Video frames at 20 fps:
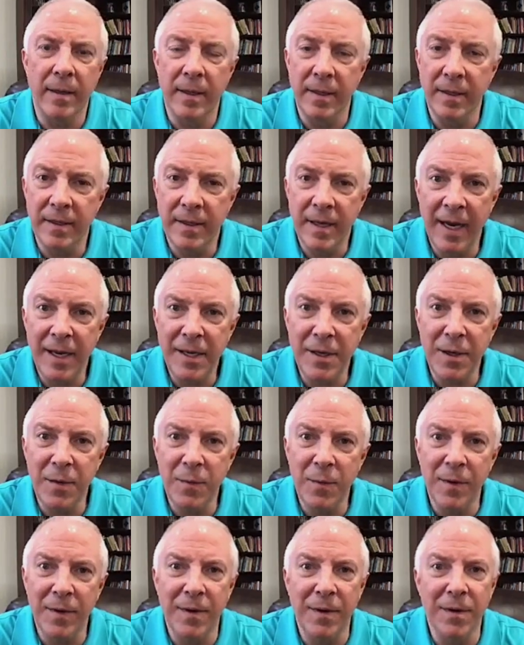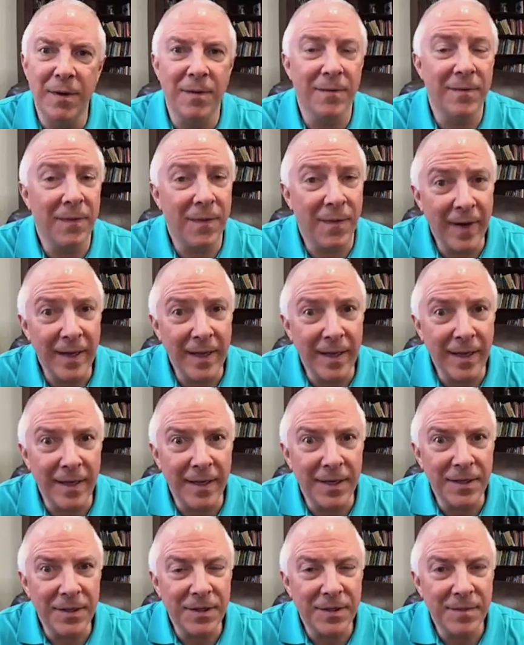continue with your
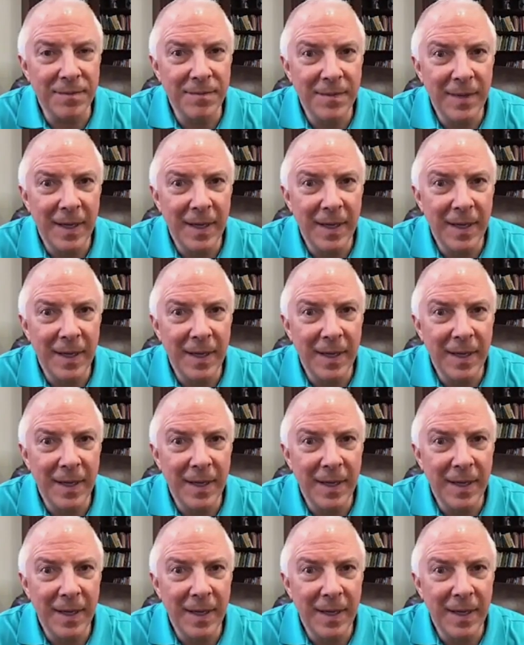friendliness.